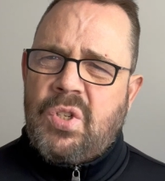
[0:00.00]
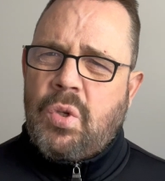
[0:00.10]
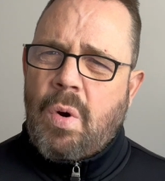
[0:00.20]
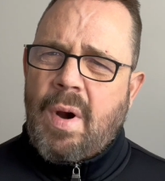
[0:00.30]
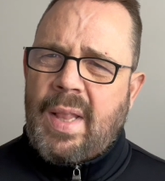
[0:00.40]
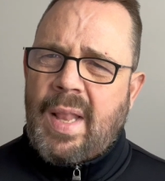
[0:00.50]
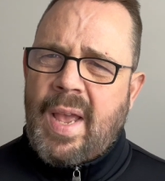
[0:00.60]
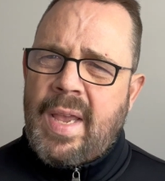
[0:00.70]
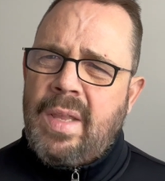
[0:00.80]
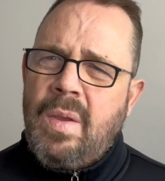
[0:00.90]
store
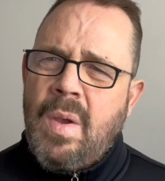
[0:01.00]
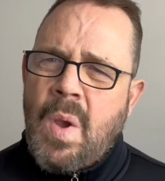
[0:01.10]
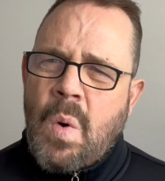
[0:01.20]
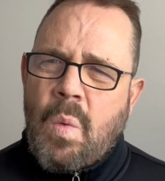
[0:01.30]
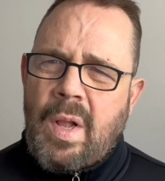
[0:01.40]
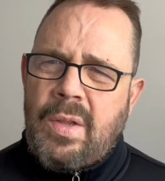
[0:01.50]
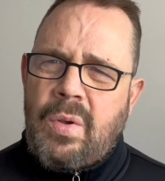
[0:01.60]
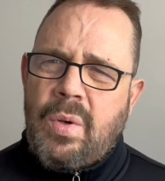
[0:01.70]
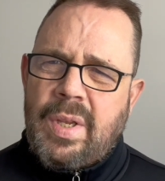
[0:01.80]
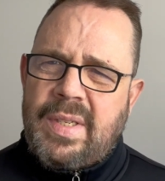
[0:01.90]
online. Well,
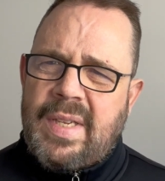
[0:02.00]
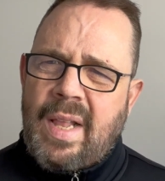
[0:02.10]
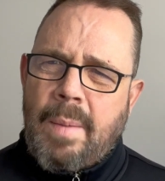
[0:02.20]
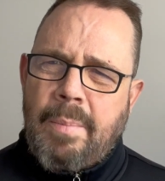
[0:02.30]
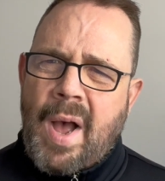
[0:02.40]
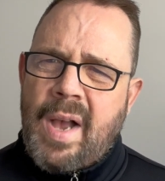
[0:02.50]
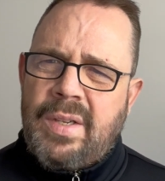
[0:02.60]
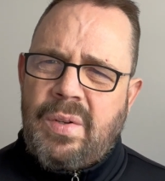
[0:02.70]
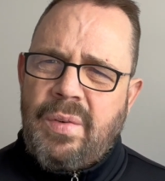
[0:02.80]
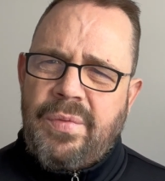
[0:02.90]
you can sell a
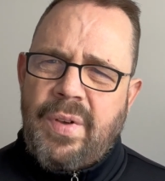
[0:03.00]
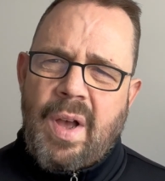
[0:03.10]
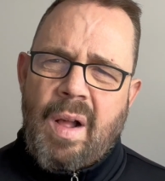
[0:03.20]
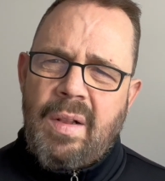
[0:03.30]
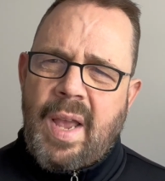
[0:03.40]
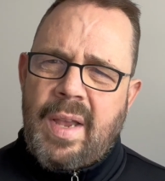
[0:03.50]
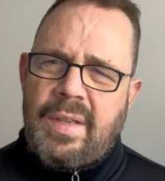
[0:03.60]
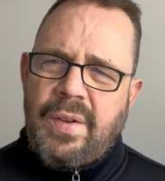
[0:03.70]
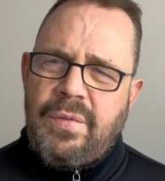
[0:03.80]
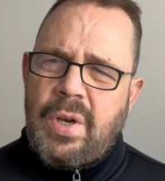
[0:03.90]
box of uh, all
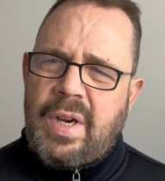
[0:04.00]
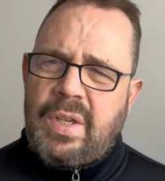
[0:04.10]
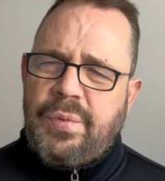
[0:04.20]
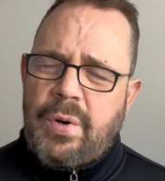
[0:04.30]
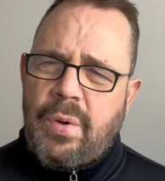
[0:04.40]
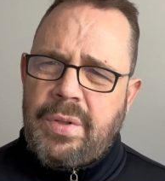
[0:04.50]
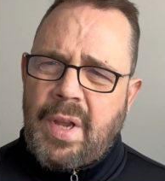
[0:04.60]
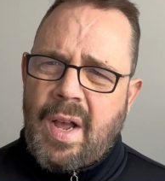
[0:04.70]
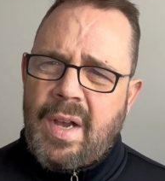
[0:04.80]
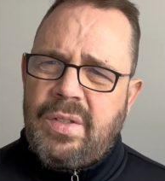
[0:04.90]
kinds of goodies for your
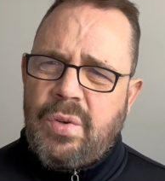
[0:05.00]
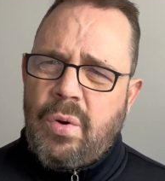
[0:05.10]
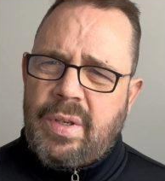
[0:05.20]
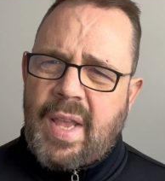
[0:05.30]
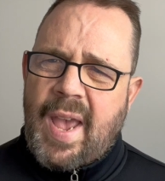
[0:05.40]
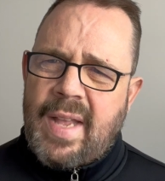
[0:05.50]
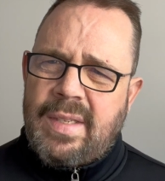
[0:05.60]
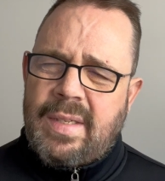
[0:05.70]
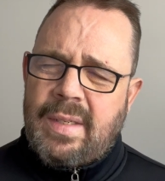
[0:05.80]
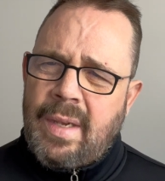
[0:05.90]
dogs or
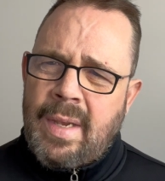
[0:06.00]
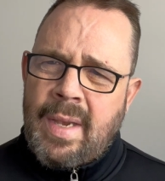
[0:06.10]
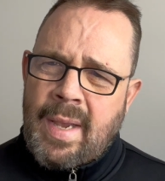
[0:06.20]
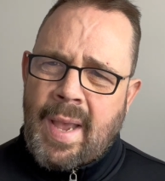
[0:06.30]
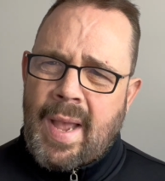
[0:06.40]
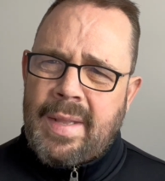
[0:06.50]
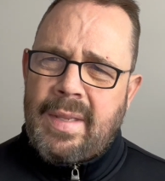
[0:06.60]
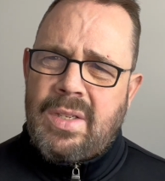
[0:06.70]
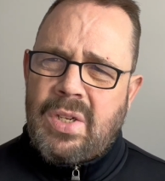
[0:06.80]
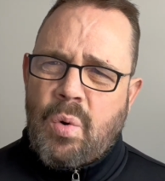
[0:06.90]
cats.
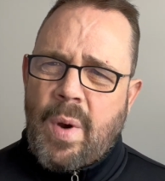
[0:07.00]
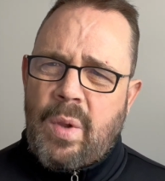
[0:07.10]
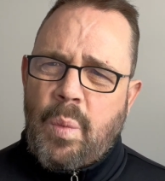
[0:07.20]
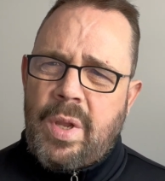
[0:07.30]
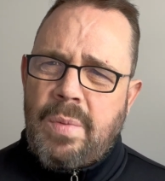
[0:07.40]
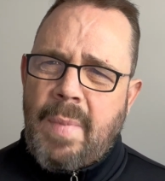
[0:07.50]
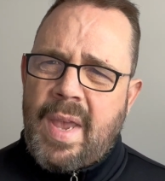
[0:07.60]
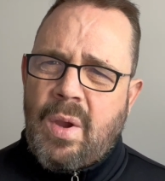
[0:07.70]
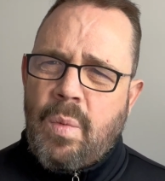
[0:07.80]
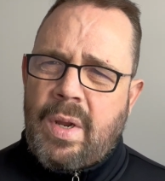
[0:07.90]
And it's a great way to
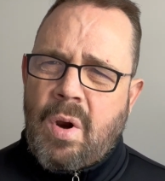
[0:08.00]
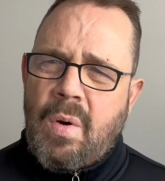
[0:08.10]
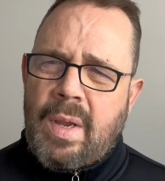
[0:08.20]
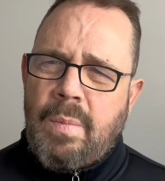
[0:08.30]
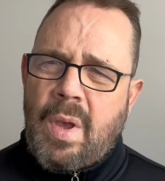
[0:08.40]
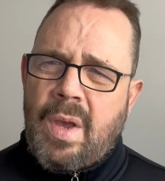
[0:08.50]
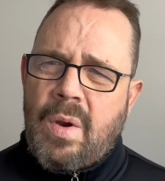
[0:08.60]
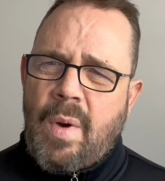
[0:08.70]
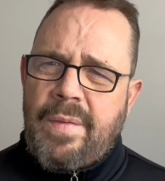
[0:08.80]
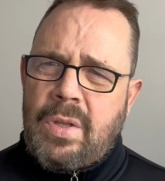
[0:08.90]
make a recurring
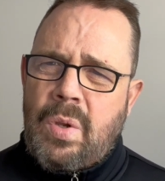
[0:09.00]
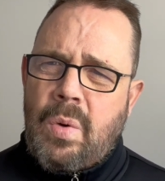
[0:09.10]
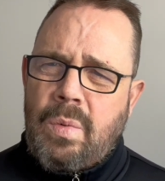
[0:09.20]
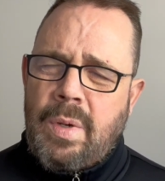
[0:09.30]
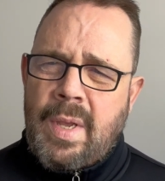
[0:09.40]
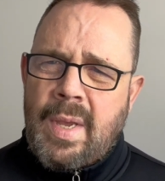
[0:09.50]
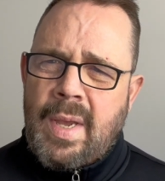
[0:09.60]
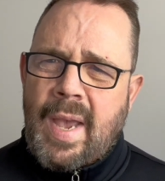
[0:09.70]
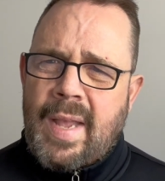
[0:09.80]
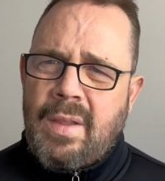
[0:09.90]
uh, revenue
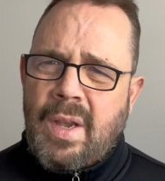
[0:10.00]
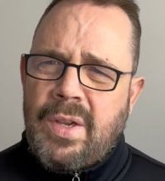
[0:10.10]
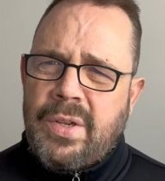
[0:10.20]
and a